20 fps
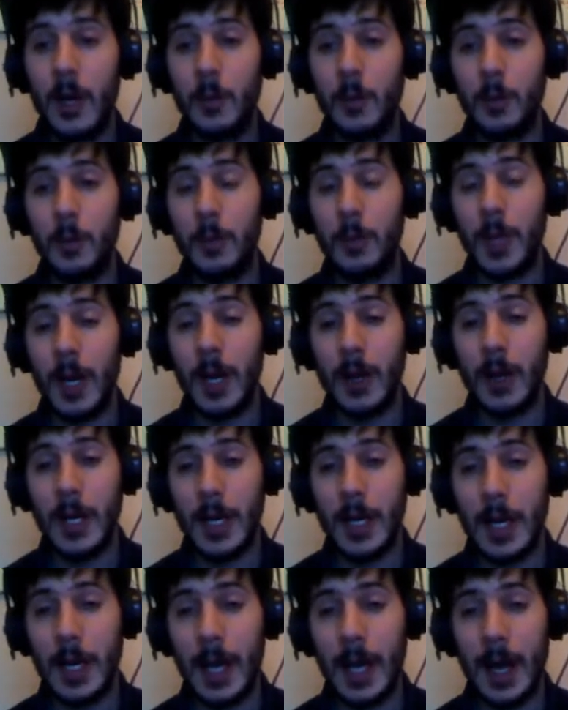be lucky
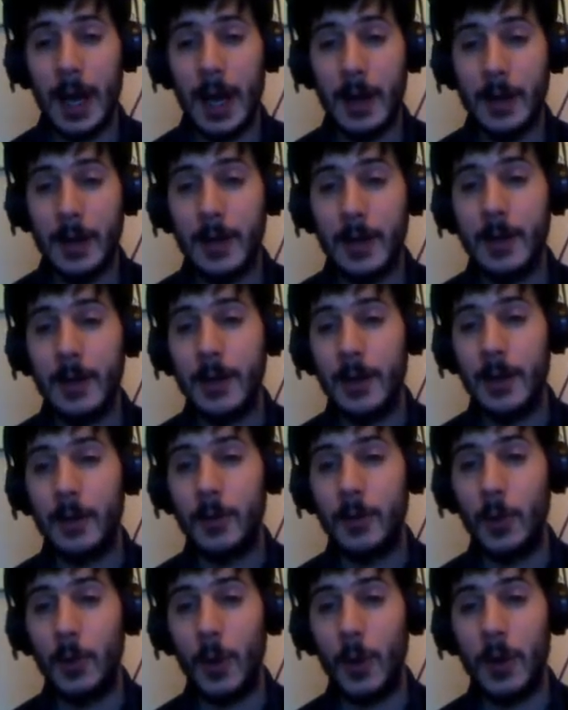to get a
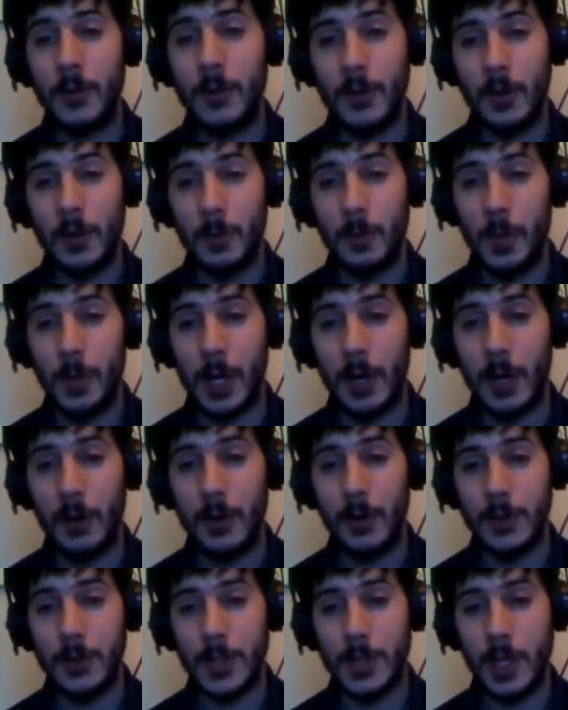few hundred,
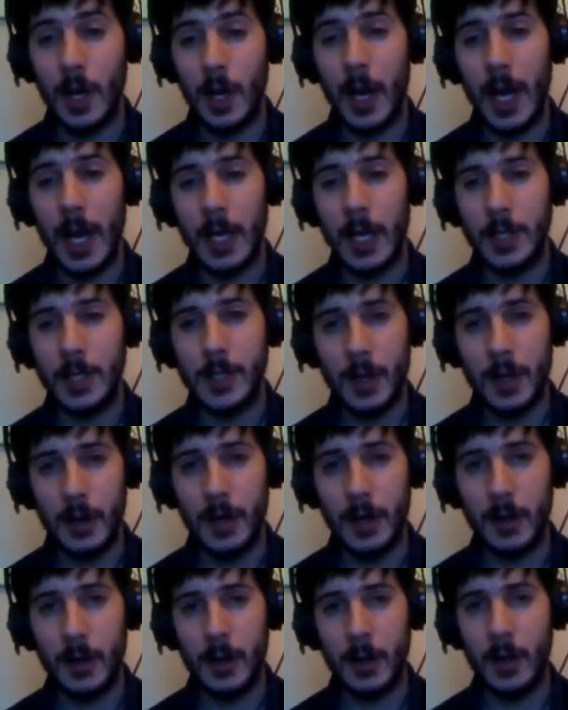because I hate
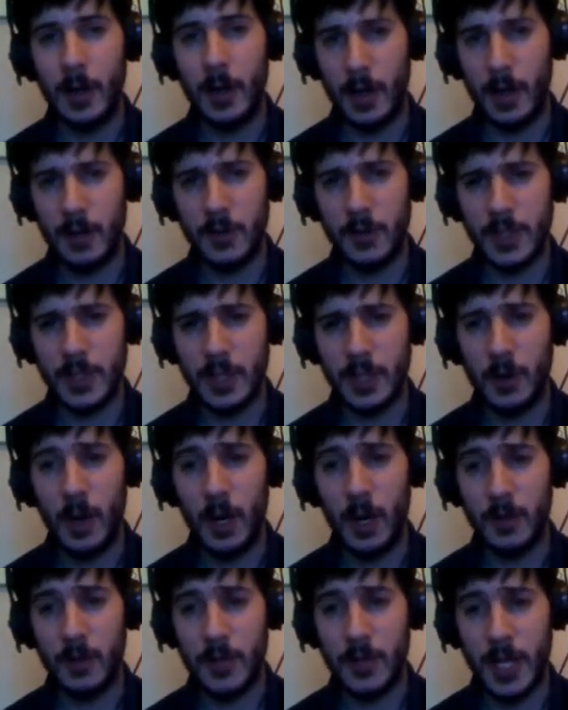starting at level 0. I
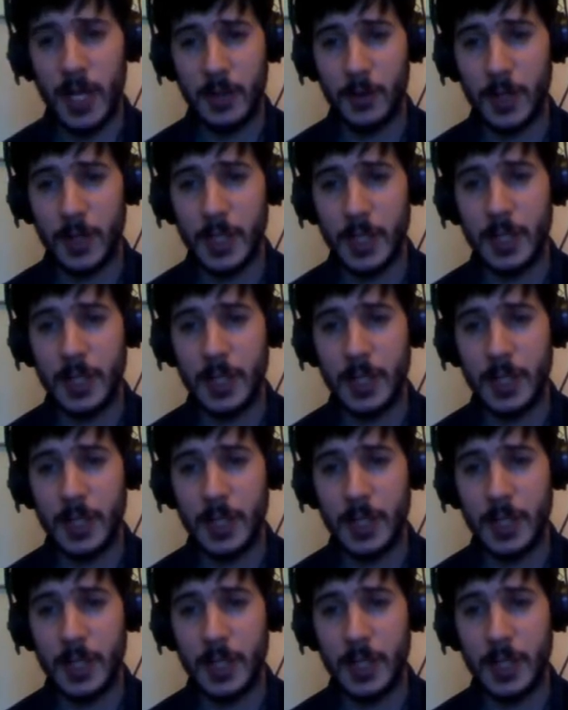love Tetris,